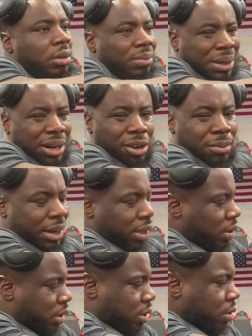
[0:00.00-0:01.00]
But I don't make
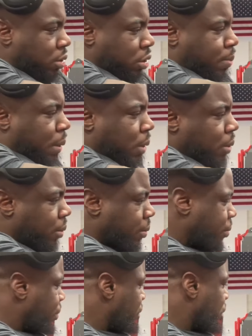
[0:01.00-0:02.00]
no excuses, bro.
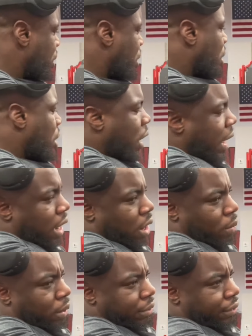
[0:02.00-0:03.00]
I
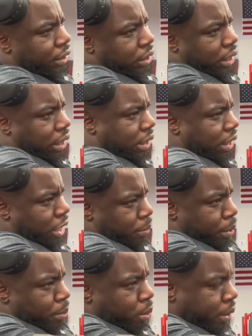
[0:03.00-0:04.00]
don't really feel a lot of
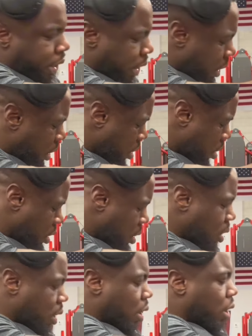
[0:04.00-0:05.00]
people in
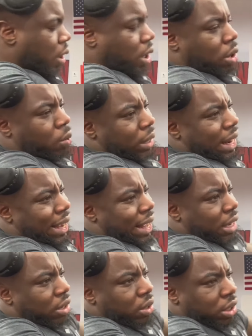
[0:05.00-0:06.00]
on what I
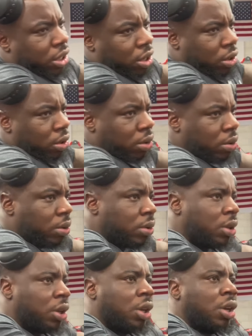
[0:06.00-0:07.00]
got going on.
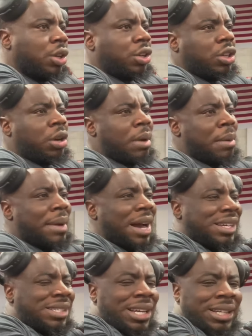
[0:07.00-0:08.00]
You know, my
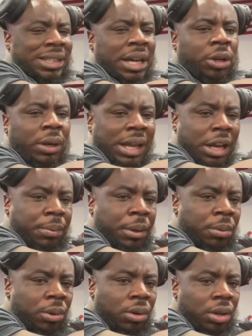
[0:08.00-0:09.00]
mindset, because I know a lot of
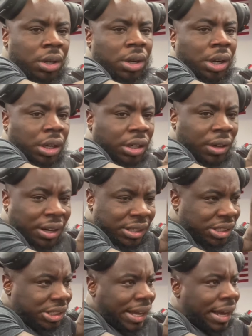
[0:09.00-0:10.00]
people don't
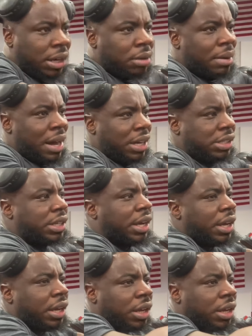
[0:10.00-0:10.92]
understand my mindset.